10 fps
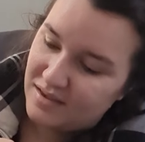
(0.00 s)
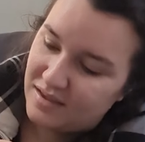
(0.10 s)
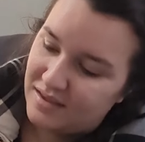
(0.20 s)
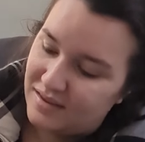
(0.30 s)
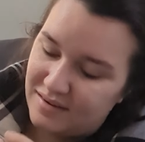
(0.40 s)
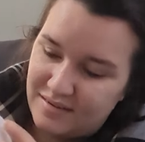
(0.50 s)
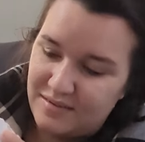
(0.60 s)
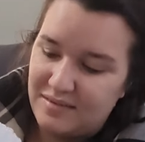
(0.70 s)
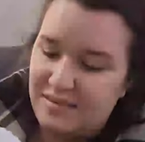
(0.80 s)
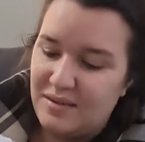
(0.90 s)
and
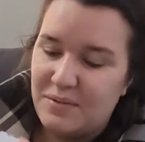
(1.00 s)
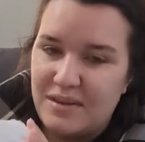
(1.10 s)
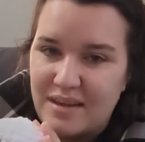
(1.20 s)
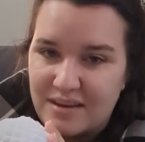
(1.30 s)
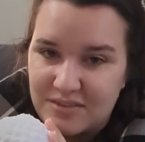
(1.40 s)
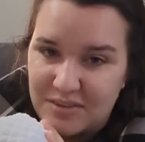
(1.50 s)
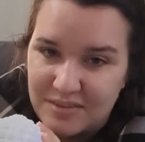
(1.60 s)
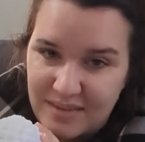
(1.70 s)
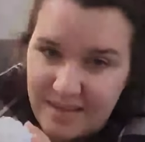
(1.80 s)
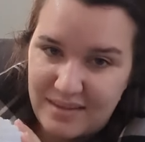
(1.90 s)
see what he actually
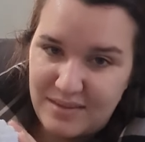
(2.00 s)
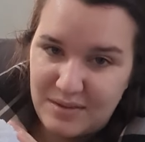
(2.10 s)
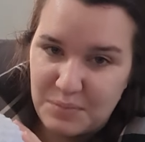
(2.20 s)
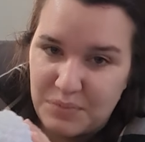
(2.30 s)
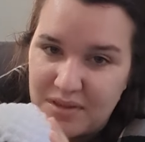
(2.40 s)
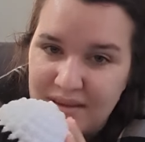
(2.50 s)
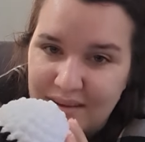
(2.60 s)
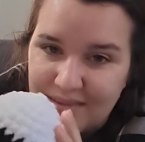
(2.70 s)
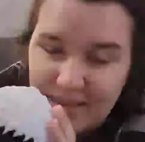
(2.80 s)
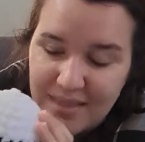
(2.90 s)
looks like complete,
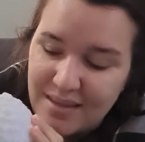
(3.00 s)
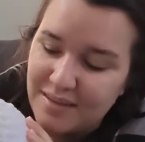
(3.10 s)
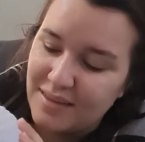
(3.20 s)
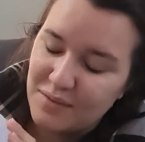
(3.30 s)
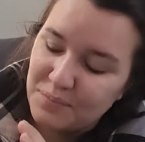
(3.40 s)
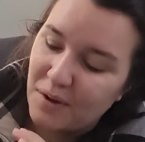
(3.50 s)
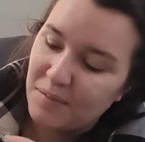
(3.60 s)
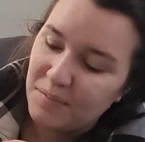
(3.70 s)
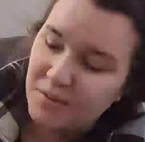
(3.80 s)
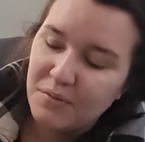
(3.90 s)
because I think he
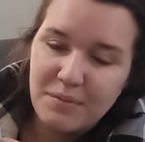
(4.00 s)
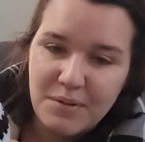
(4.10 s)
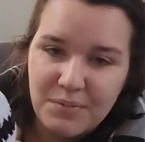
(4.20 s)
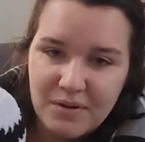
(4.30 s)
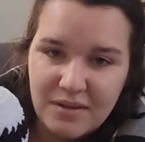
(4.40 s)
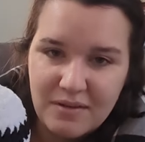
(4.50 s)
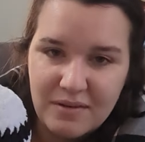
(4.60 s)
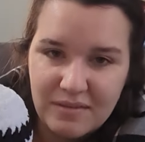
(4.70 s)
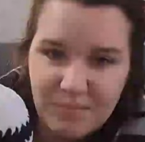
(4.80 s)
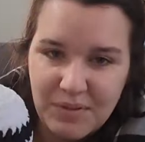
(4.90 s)
probably would be pretty cute
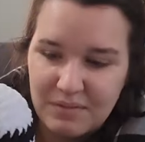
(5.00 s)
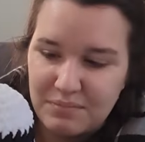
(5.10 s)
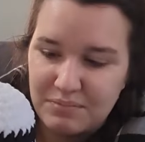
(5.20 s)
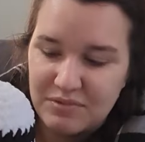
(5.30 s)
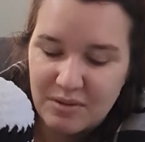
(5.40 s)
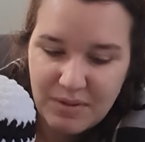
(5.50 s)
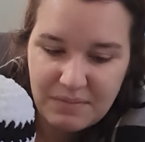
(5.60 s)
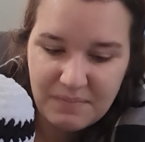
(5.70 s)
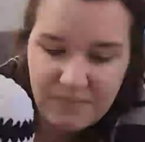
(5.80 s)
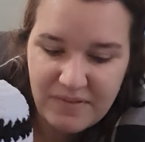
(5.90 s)
as a big chubby
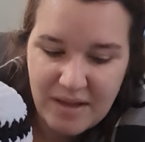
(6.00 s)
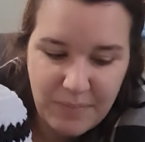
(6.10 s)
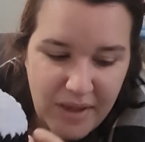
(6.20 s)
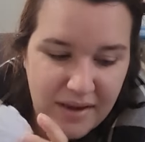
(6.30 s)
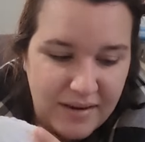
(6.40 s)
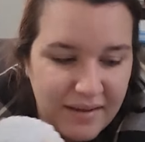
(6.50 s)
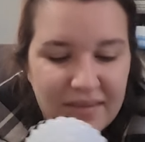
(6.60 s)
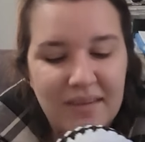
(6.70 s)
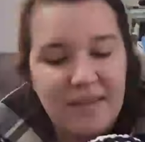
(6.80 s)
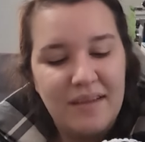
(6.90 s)
fat panda,
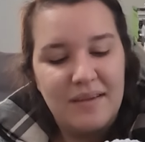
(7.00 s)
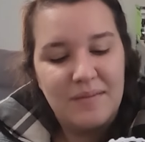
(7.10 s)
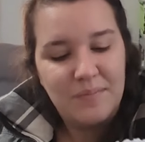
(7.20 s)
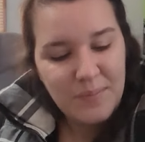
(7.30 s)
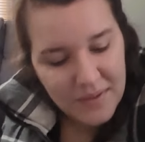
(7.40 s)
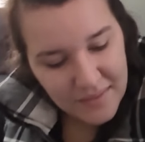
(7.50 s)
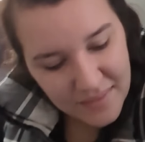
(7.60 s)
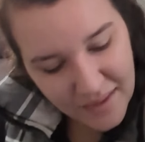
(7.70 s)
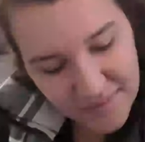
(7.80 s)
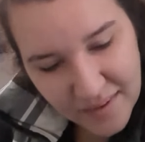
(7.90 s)
but
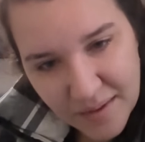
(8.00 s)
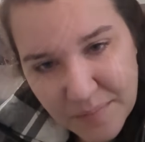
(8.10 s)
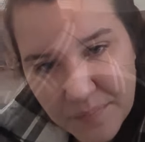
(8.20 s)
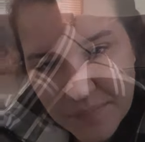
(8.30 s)
that's him.